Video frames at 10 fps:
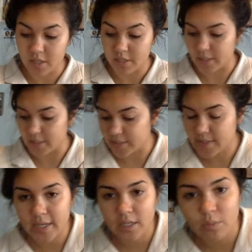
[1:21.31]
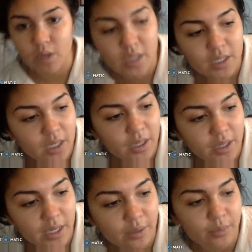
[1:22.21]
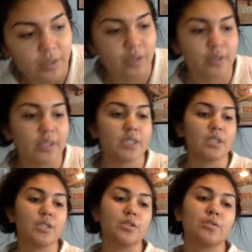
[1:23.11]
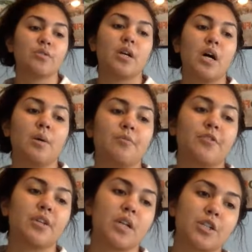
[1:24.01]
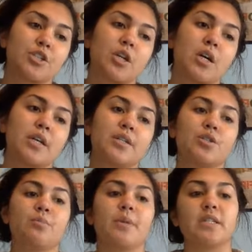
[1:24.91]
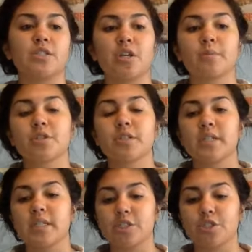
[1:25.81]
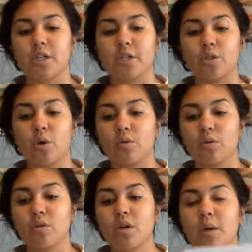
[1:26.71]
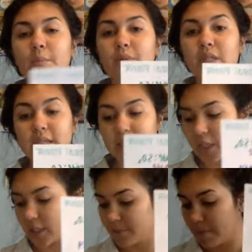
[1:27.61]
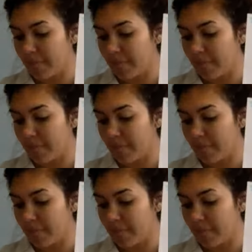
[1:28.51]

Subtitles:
The second one that we're going to do for the electron domain geometry, it is trigonal planar.